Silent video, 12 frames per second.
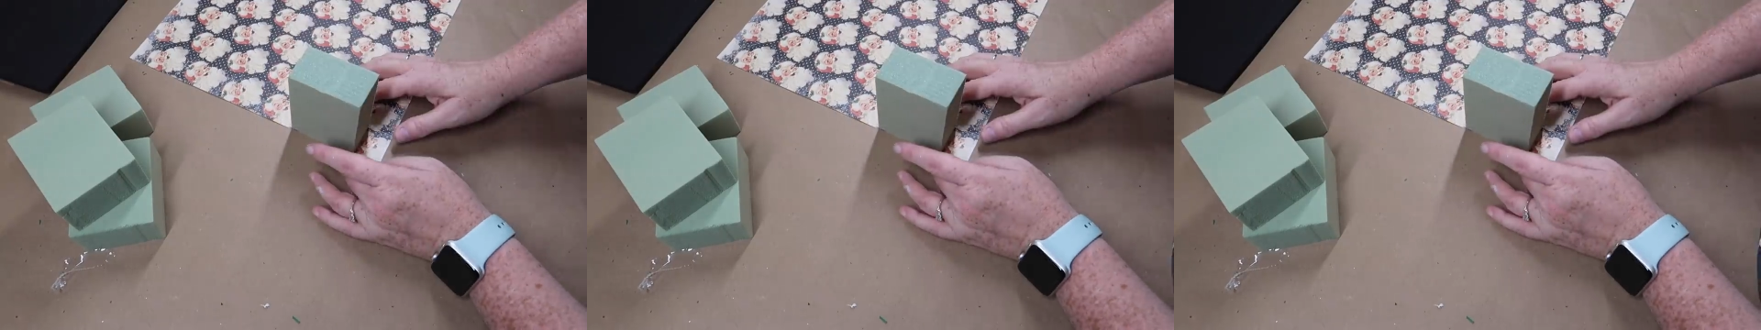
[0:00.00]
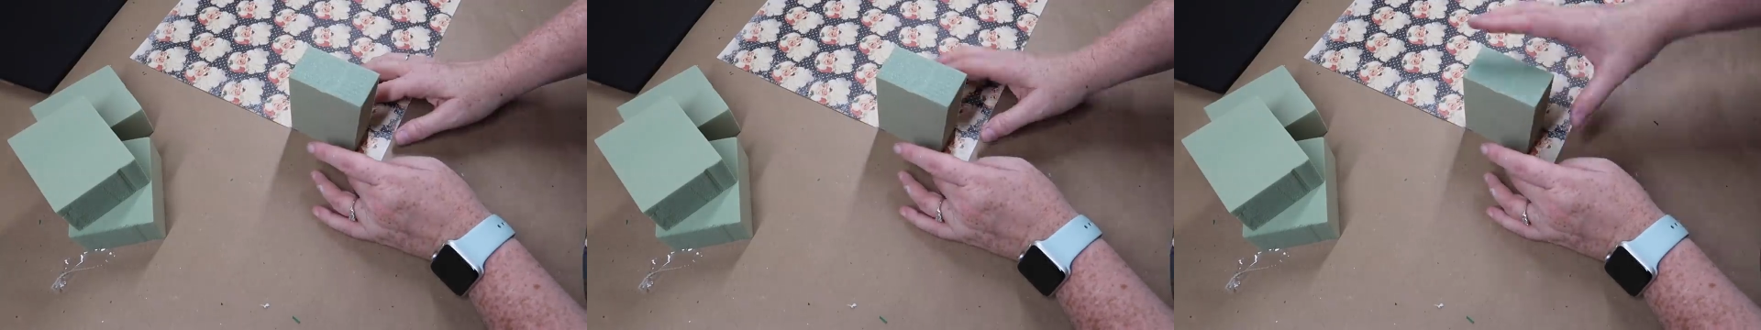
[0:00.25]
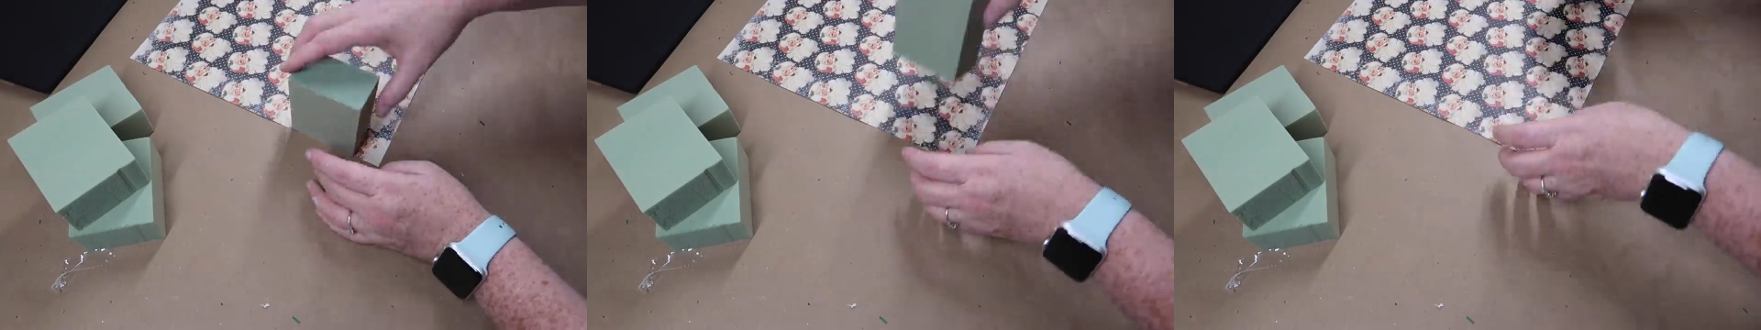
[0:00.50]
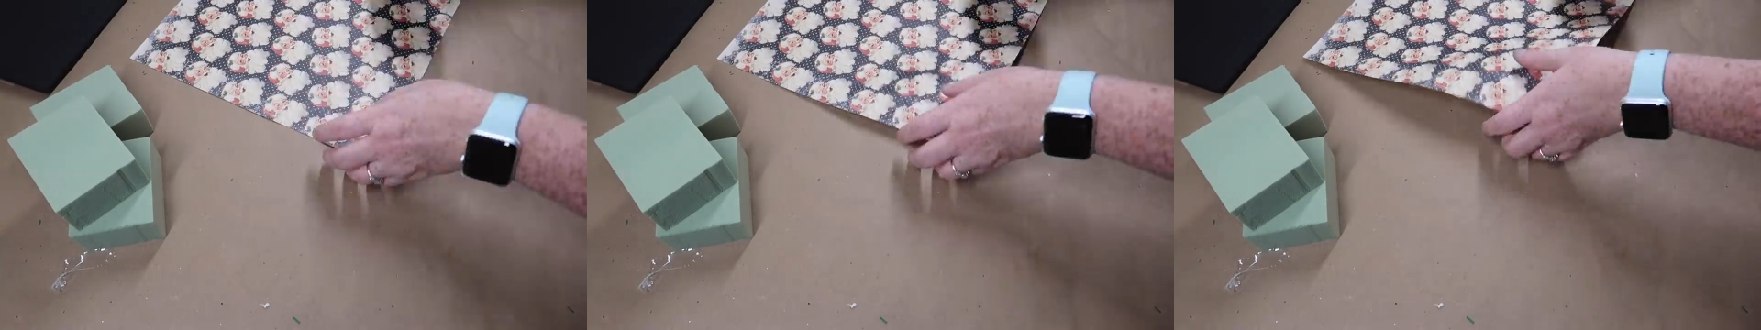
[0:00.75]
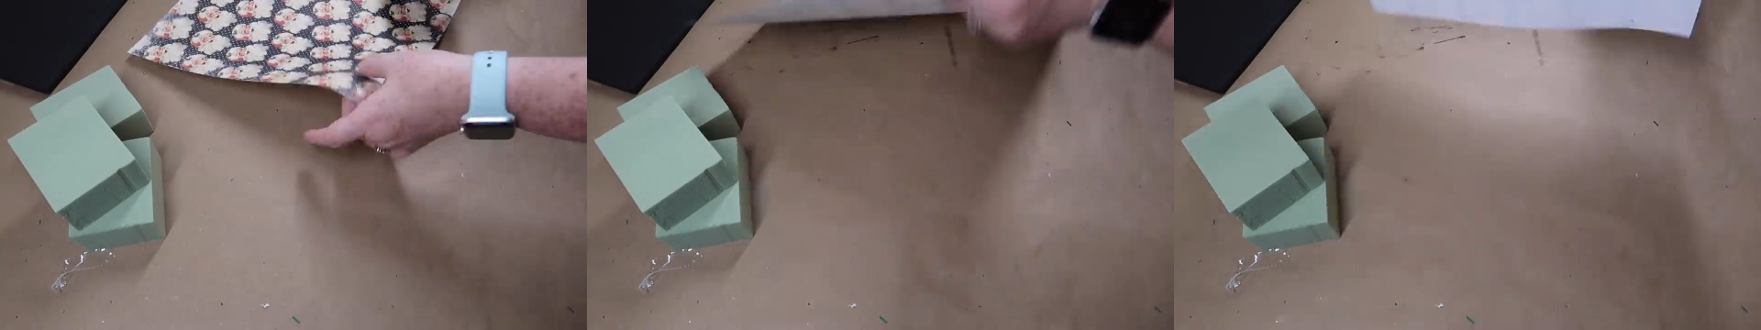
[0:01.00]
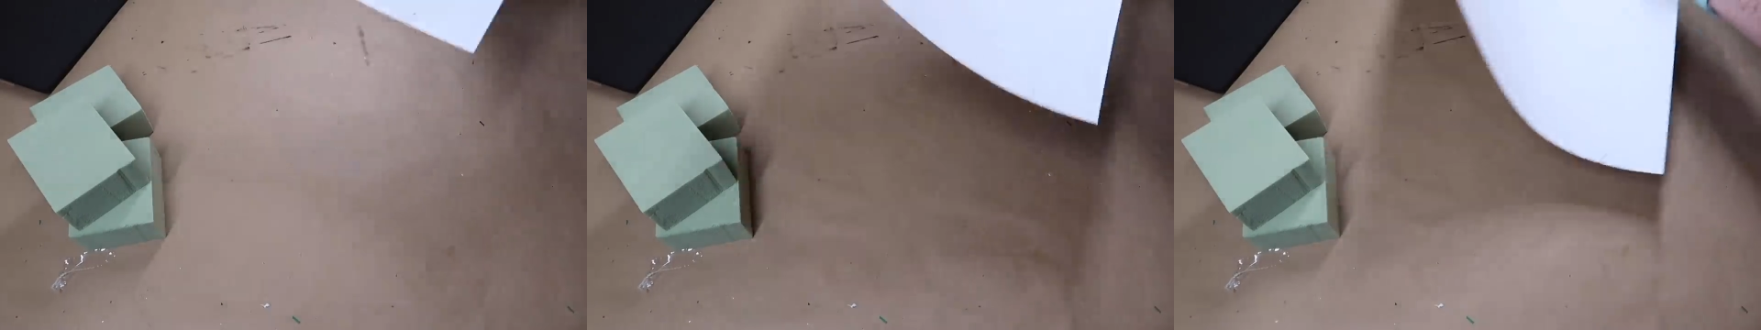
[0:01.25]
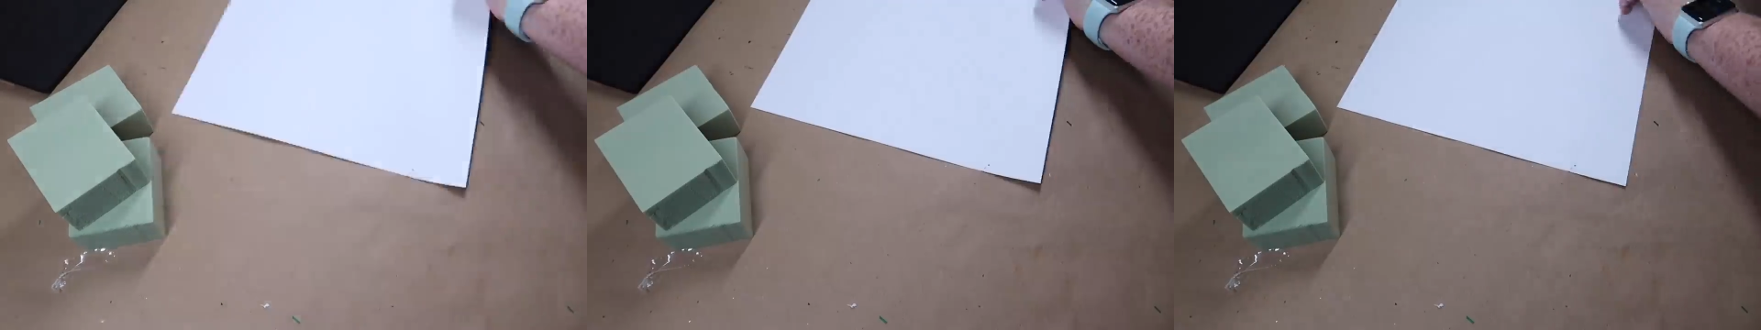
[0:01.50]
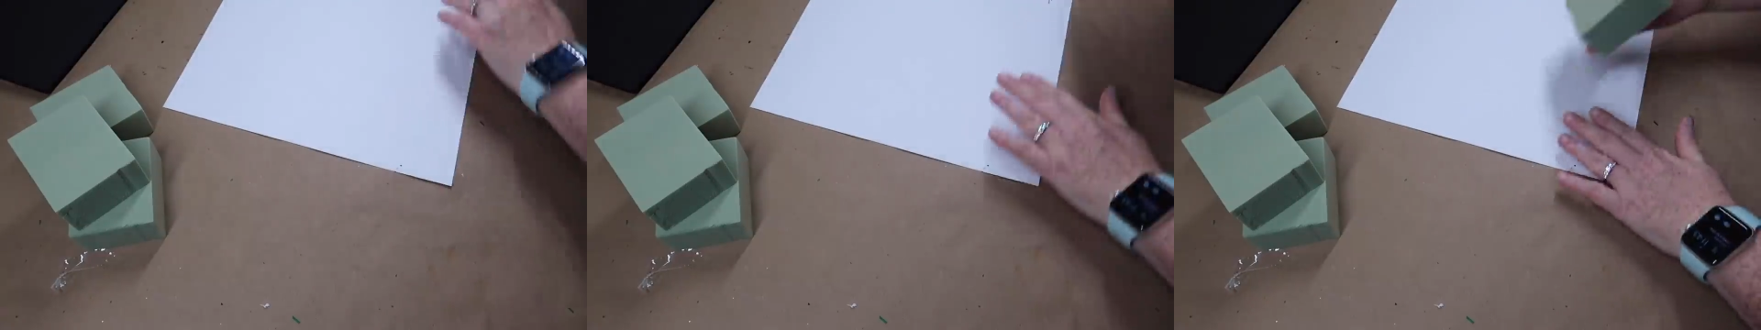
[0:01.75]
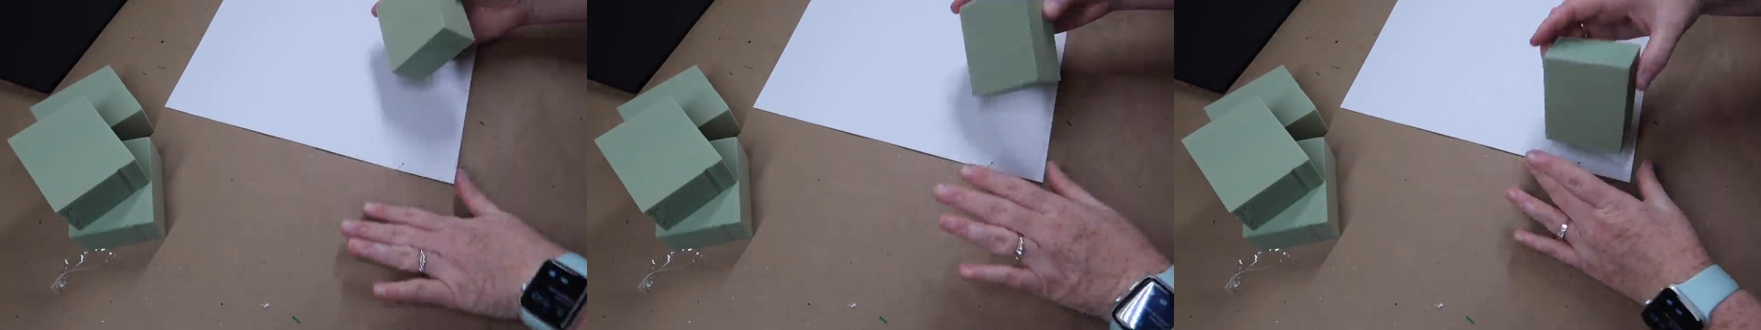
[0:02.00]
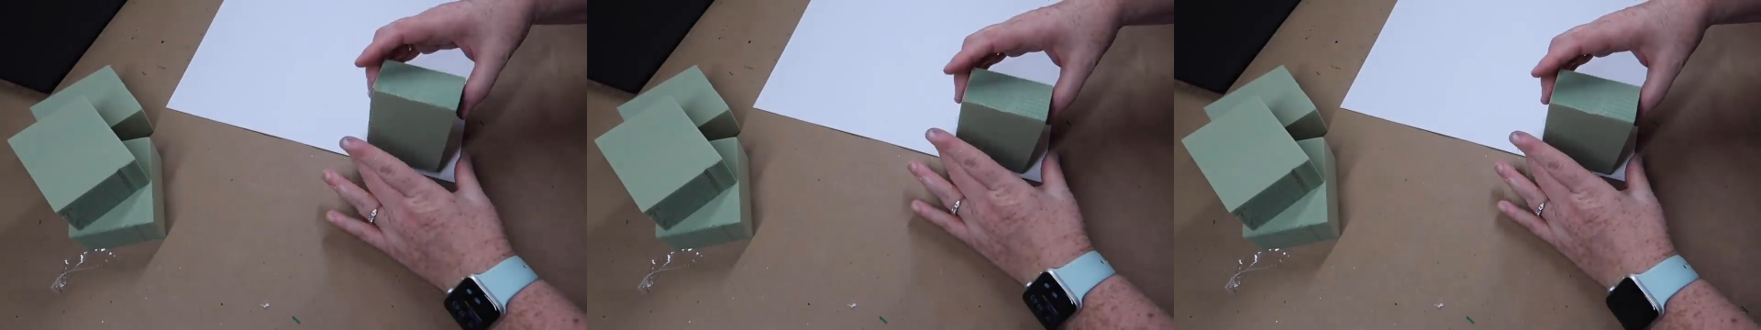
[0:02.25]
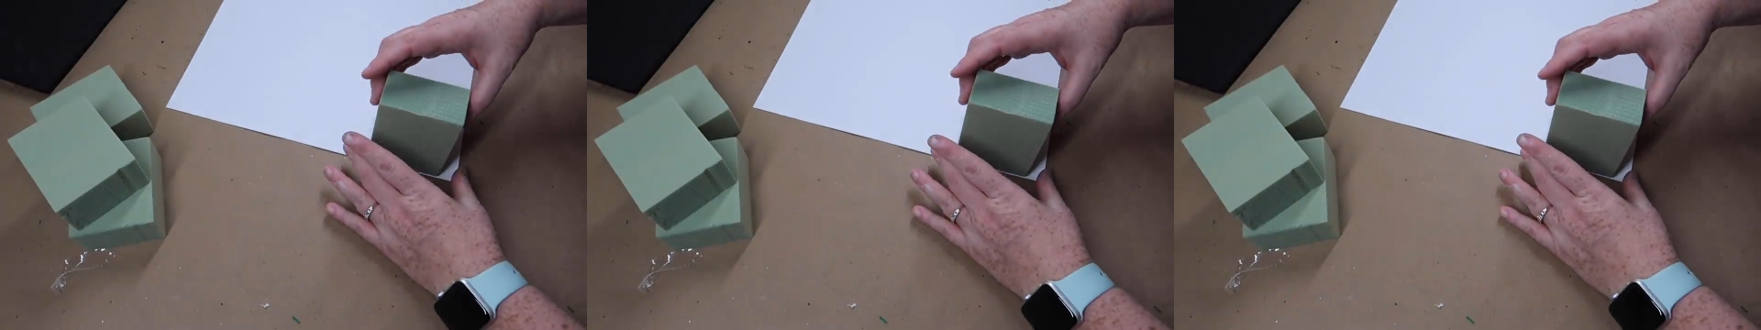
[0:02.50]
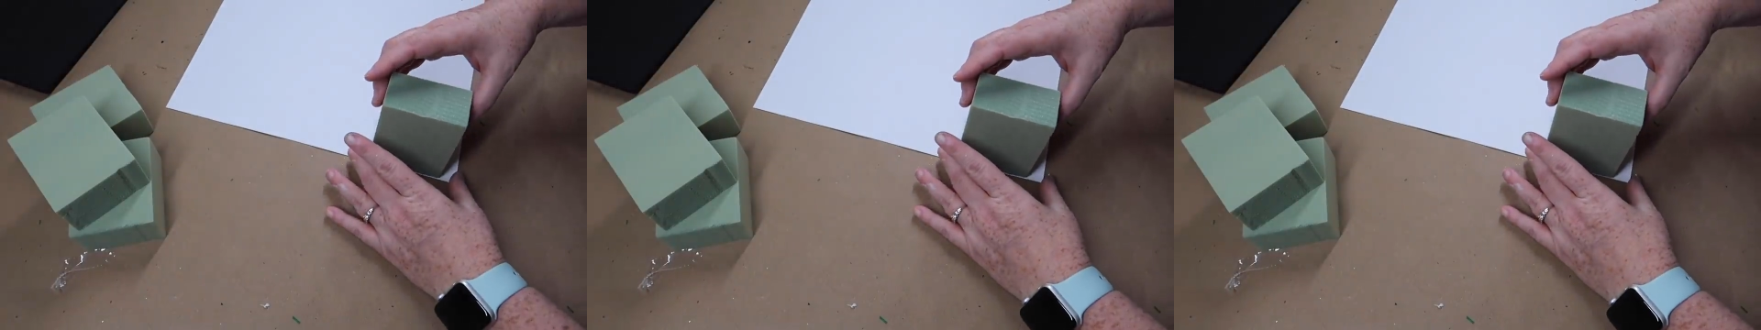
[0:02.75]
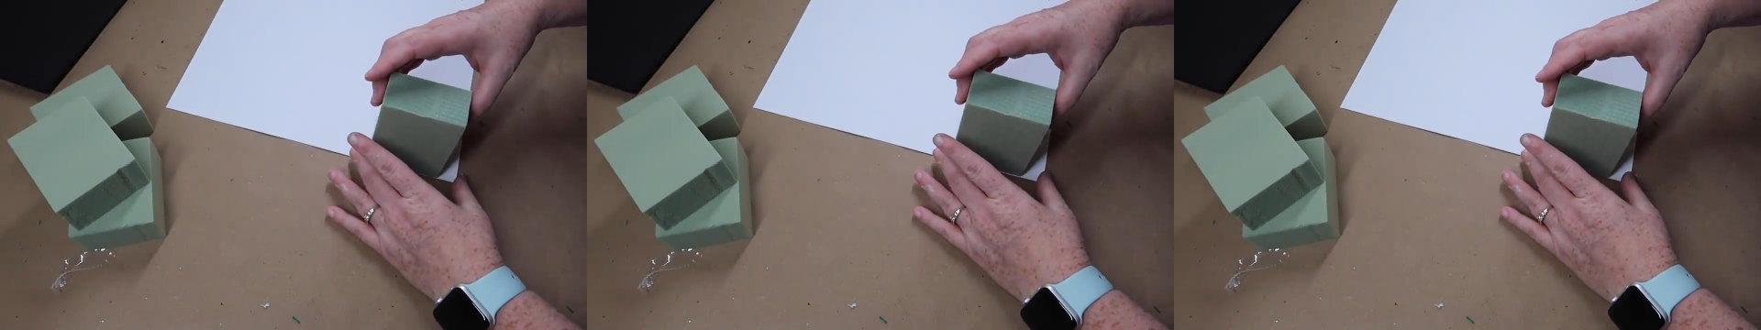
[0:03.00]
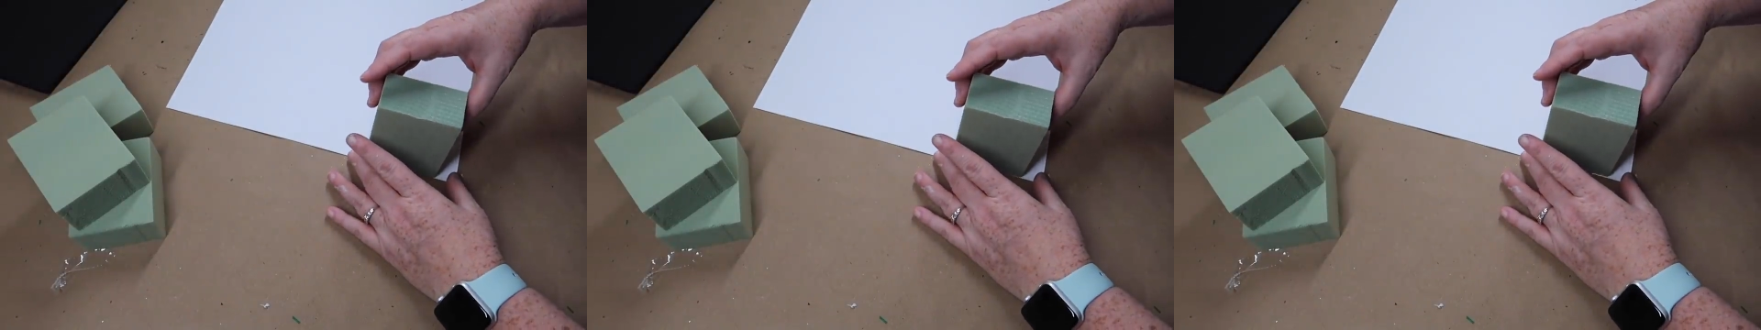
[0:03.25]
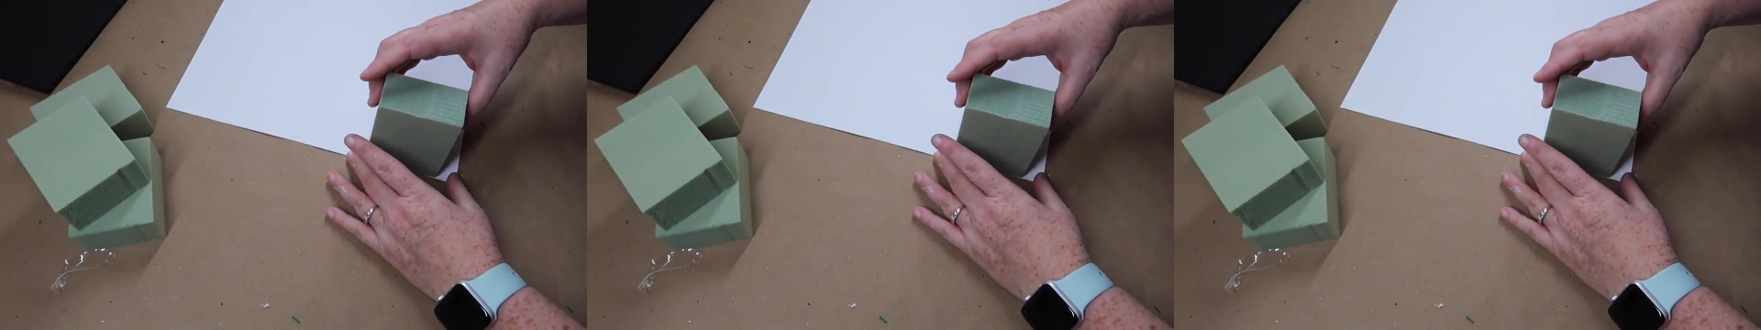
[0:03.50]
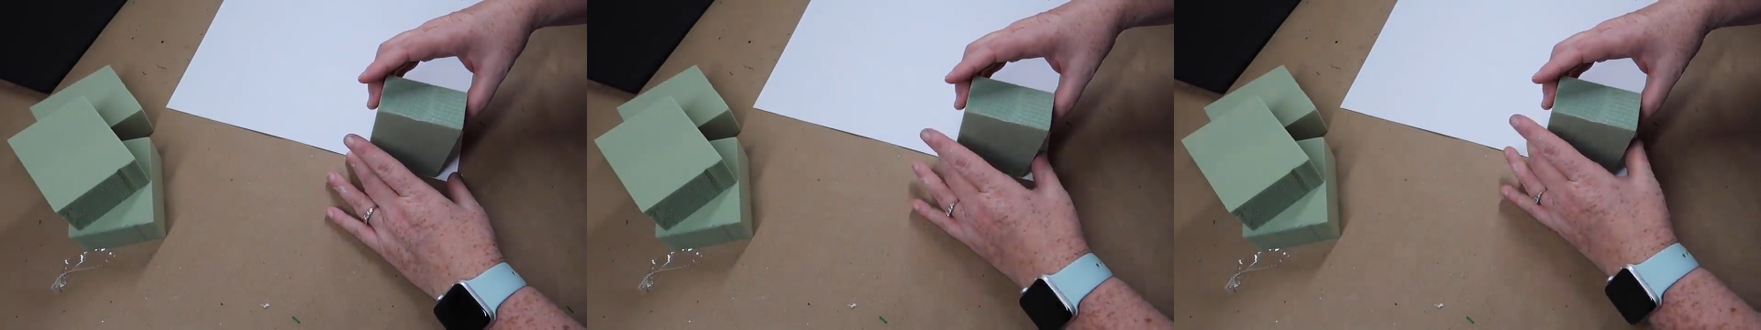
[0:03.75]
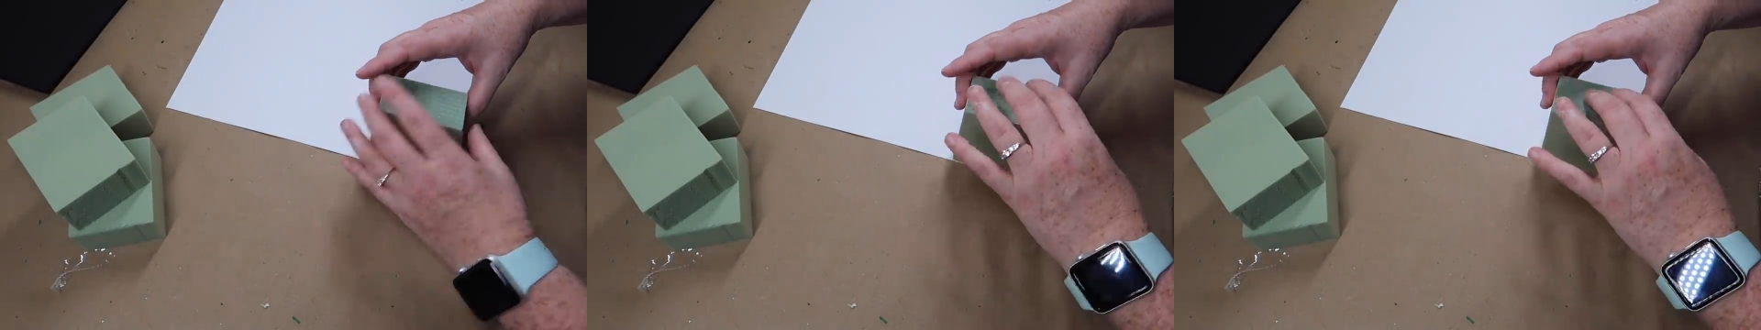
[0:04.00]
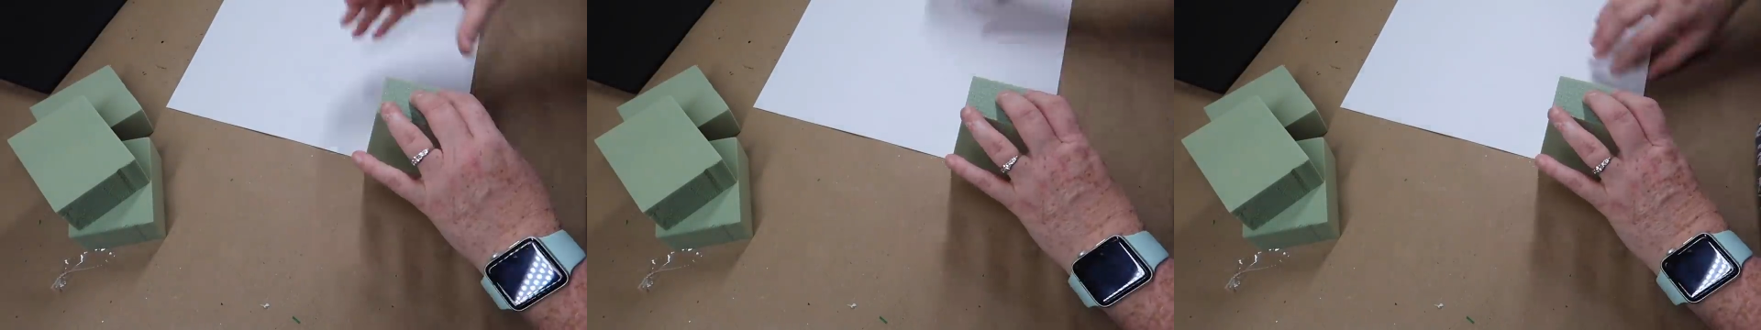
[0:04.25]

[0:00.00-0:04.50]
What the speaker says: (no speaker visible)